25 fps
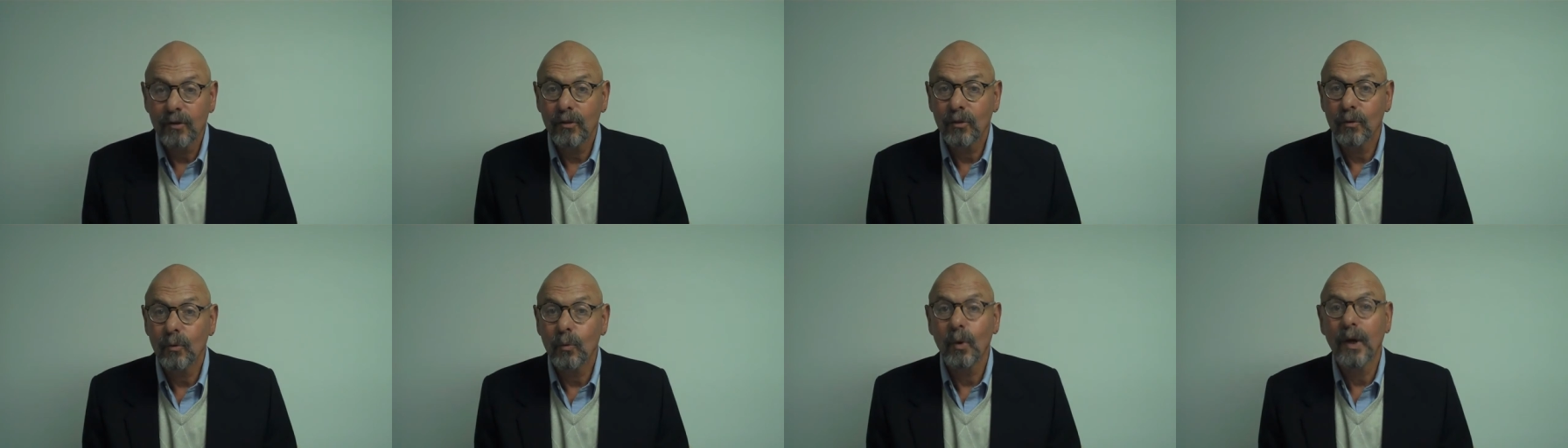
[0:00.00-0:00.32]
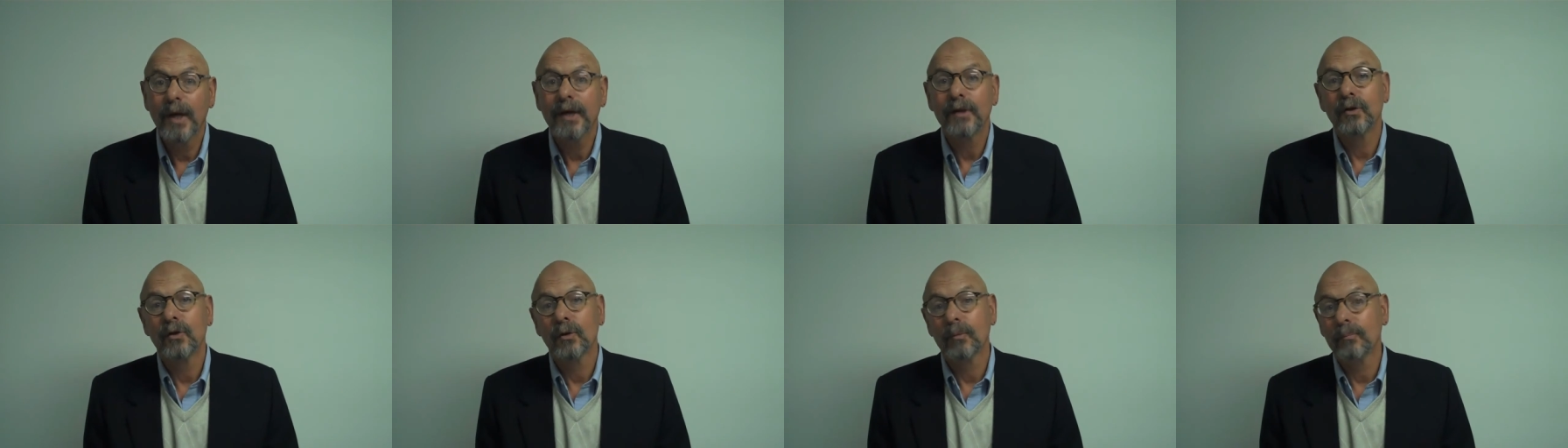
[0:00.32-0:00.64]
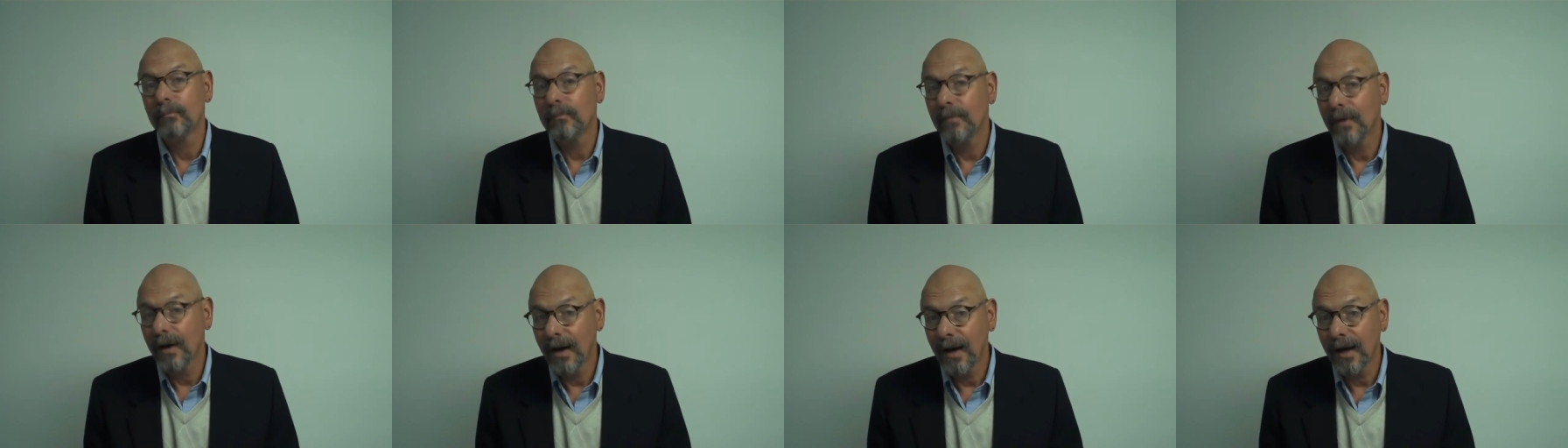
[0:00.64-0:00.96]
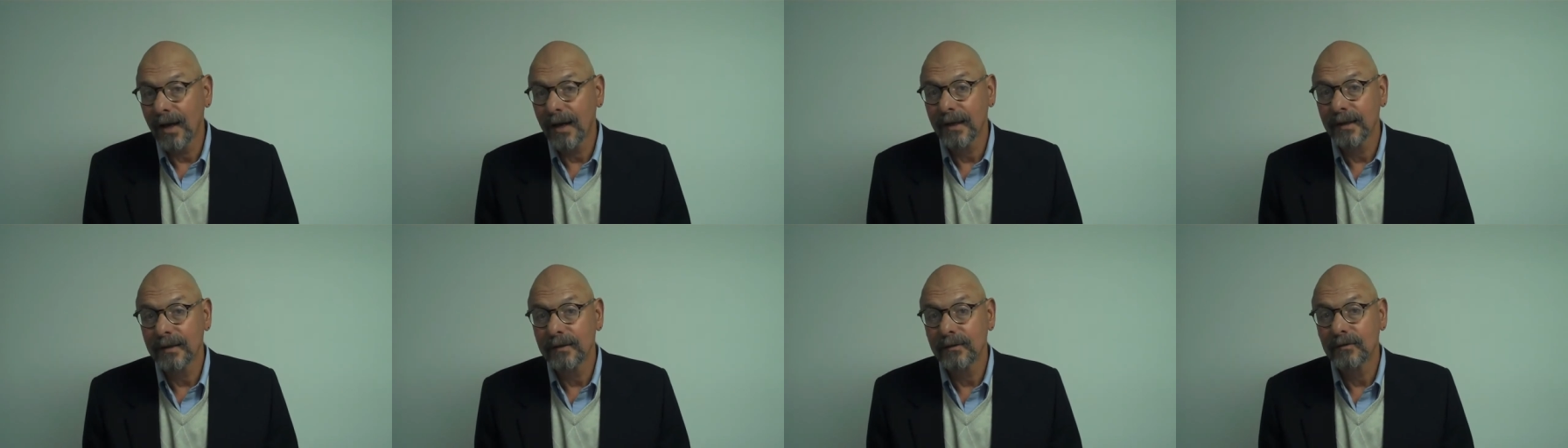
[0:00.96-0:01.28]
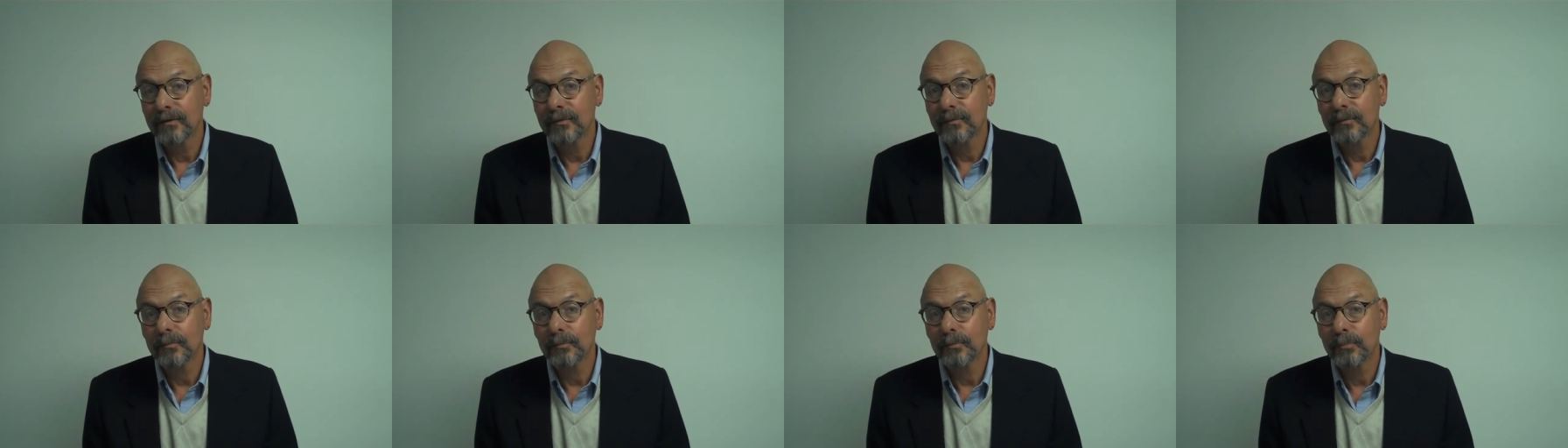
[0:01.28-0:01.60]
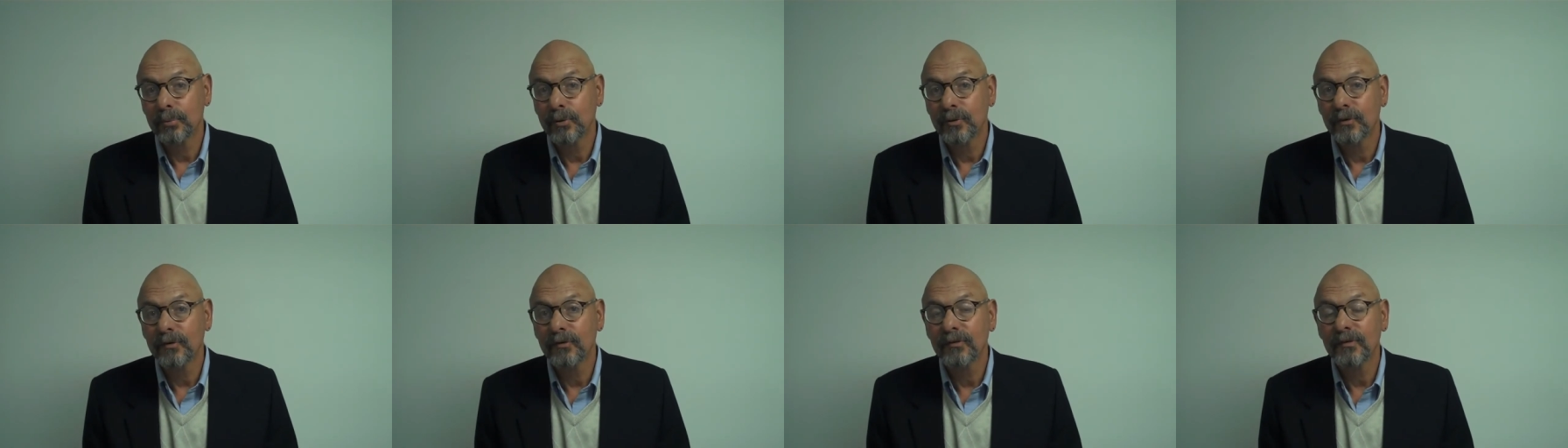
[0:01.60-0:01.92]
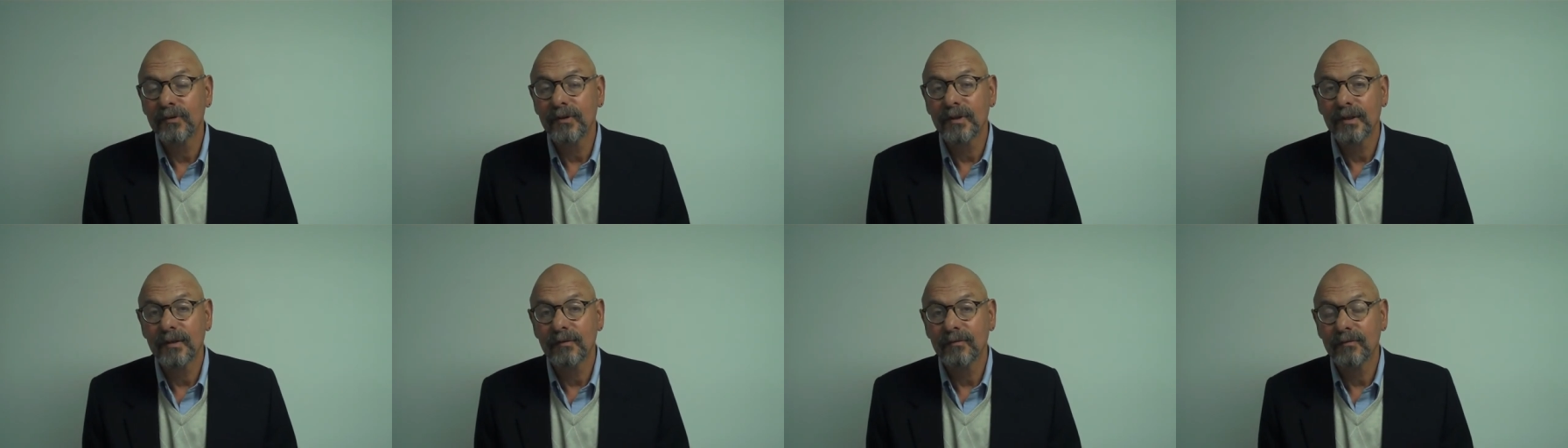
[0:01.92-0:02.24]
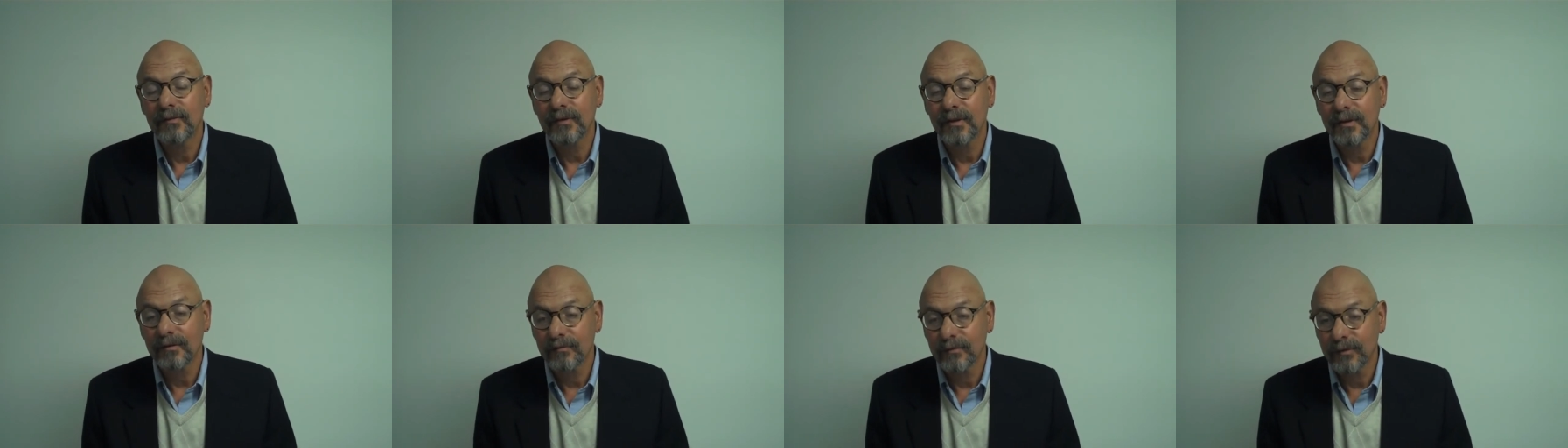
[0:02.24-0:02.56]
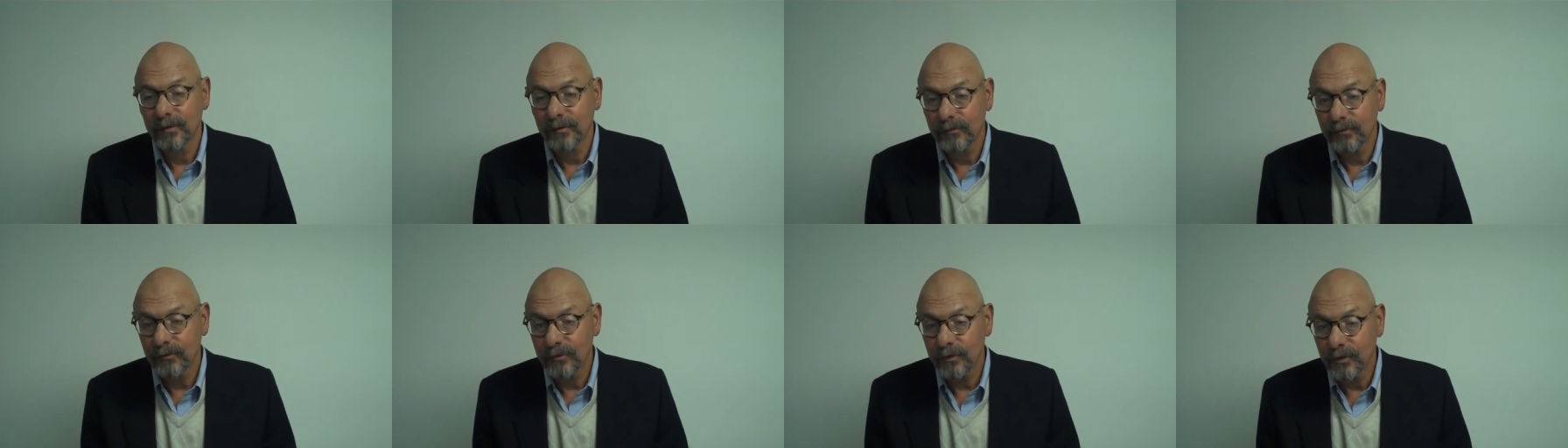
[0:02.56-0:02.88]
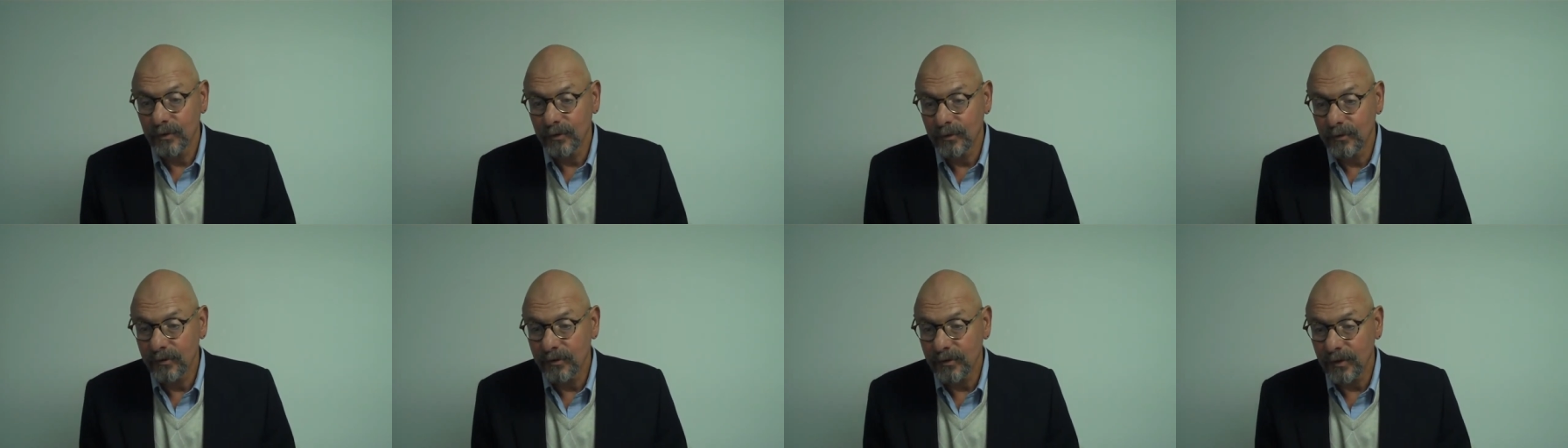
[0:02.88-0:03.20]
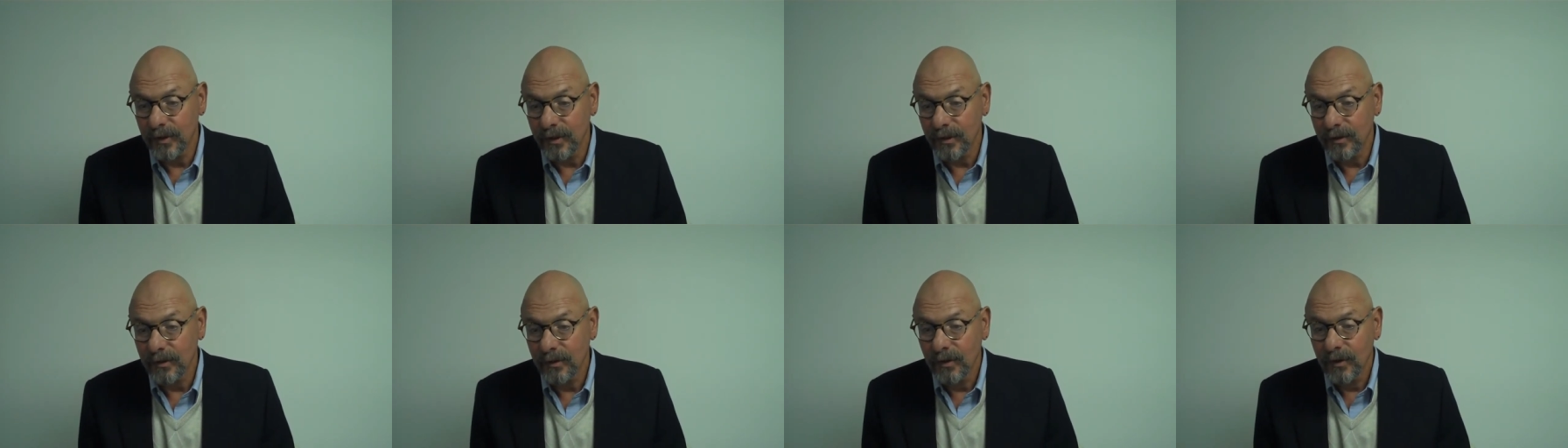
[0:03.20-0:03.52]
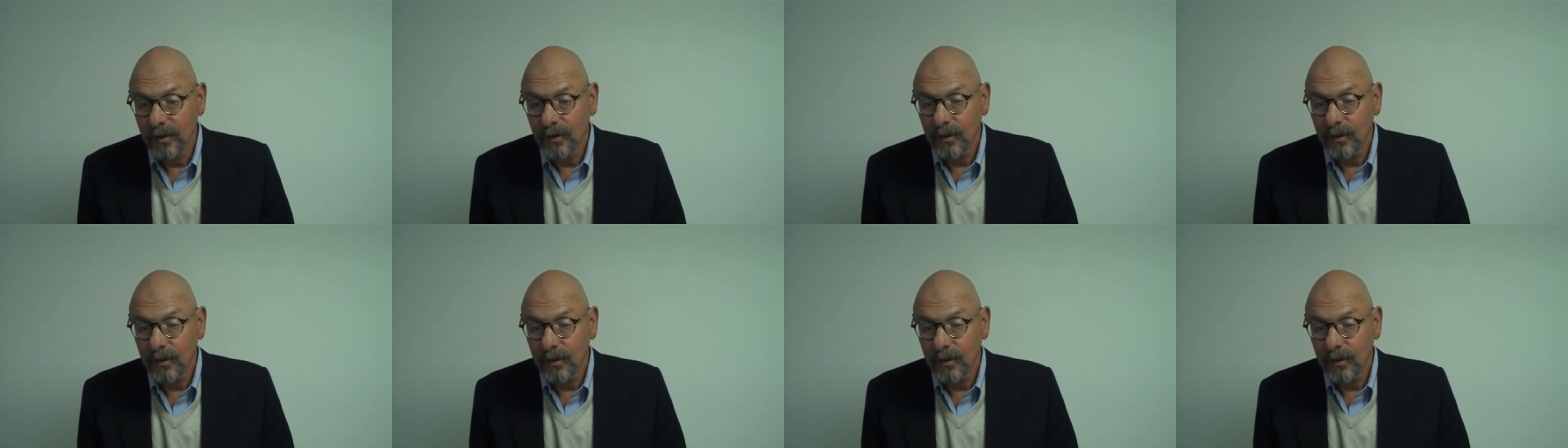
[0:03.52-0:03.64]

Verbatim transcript: the way your mind perceives and reviews it.